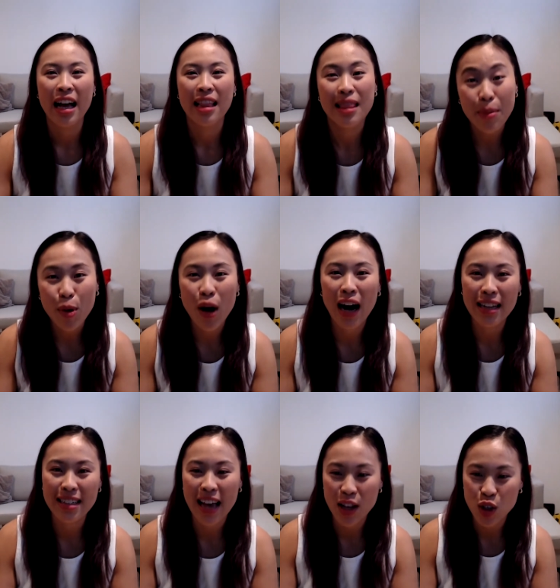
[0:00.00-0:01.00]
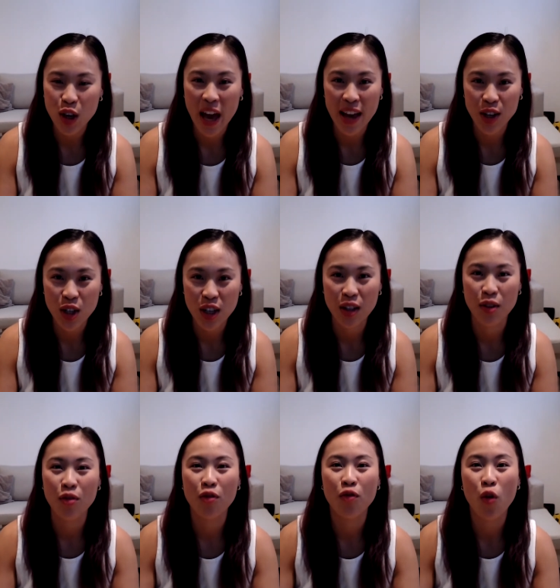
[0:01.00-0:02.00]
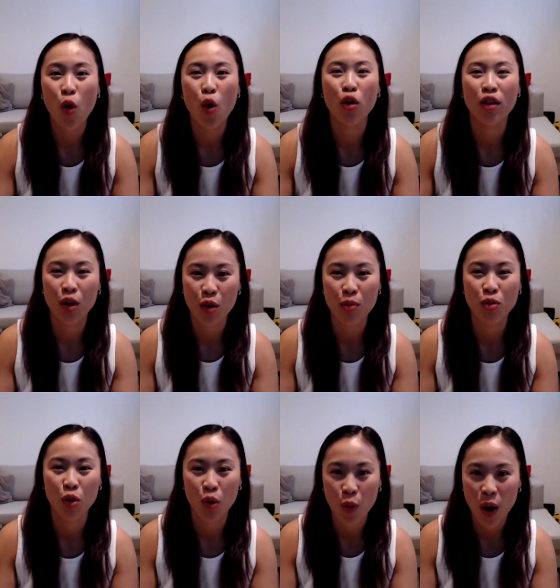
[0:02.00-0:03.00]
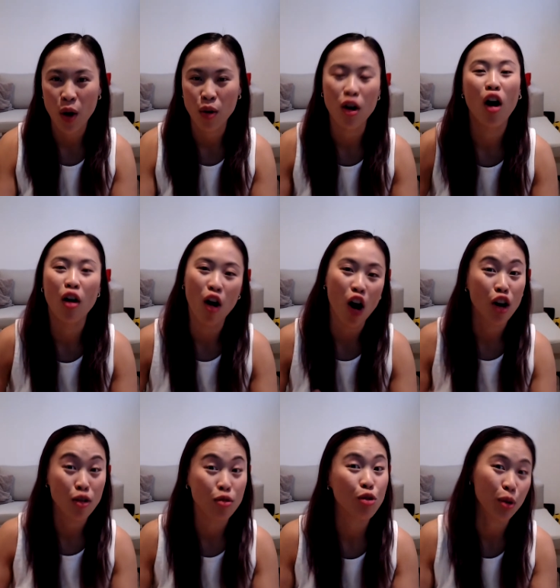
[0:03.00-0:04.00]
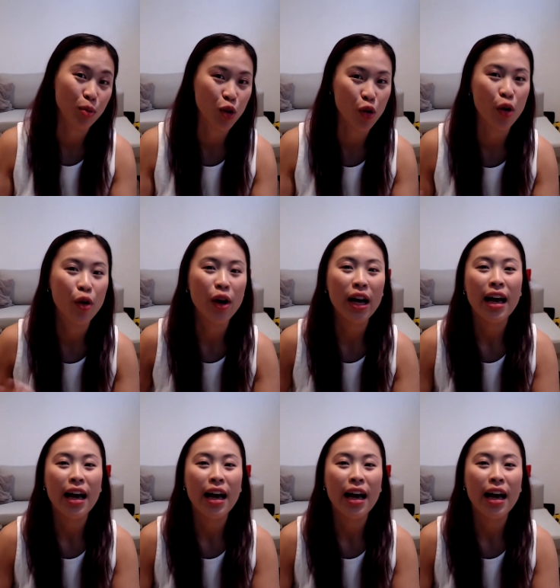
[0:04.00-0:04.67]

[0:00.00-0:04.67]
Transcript: liberal arts education for the crypto world on crypto.